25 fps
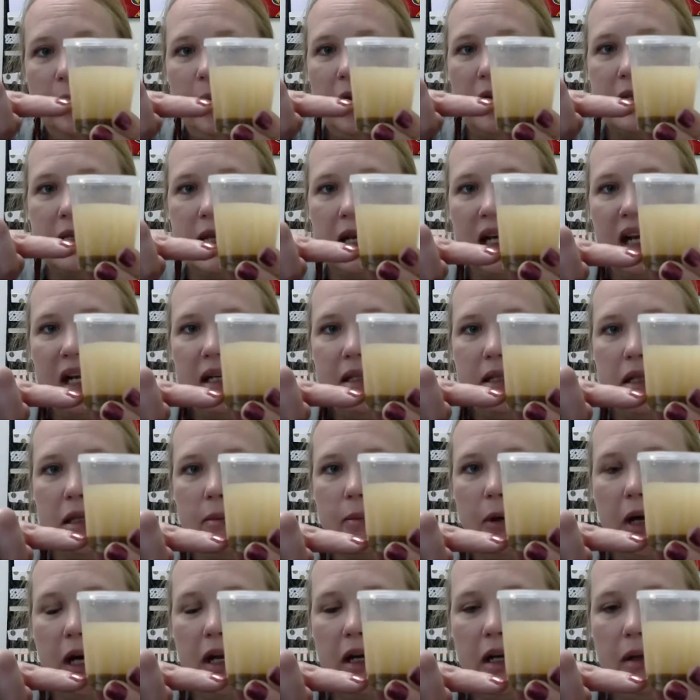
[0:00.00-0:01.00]
But as I got to the
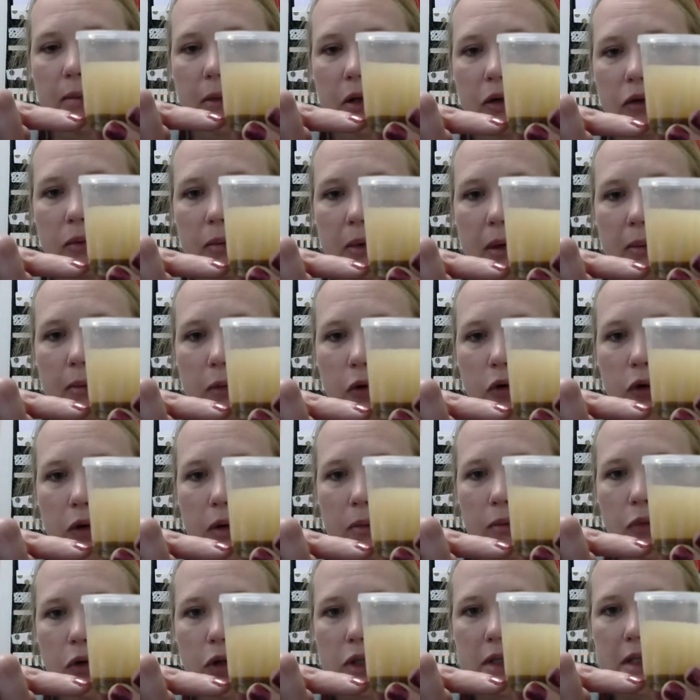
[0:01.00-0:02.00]
bottom, it would be more
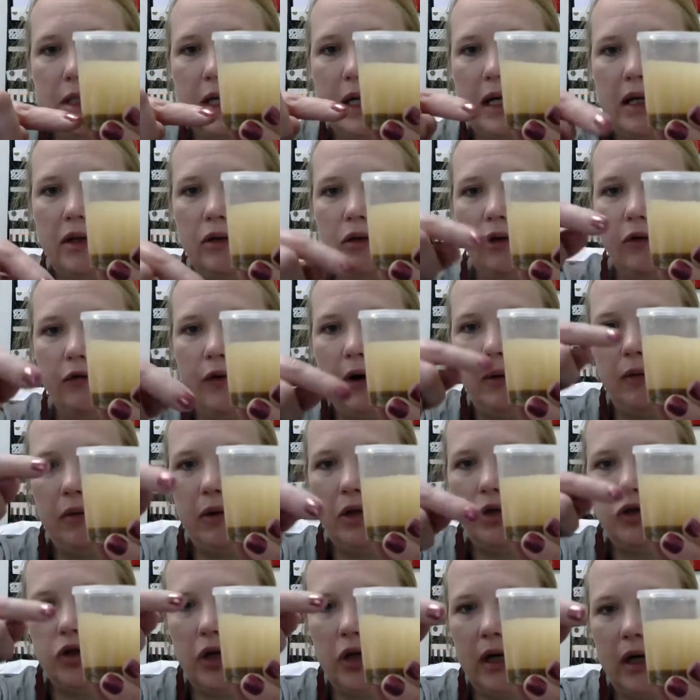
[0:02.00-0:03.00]
and more sand. Or if I were
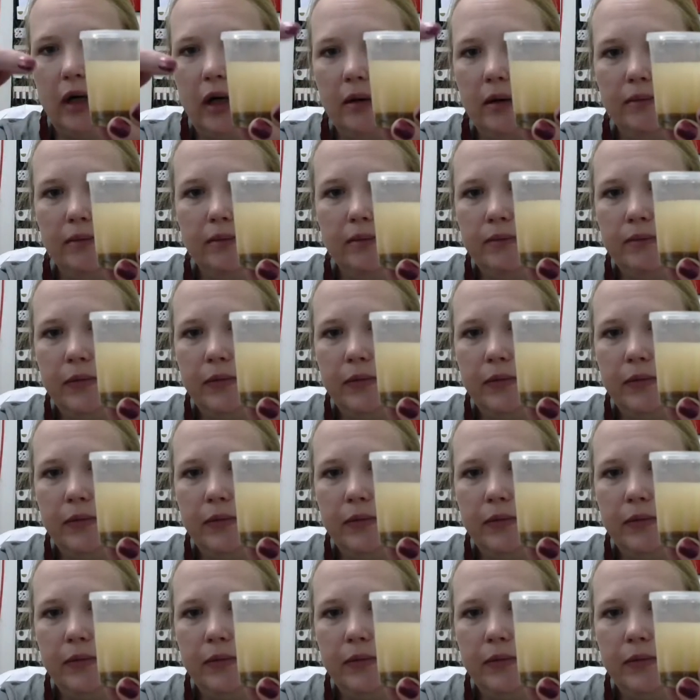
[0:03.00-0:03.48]
to try to,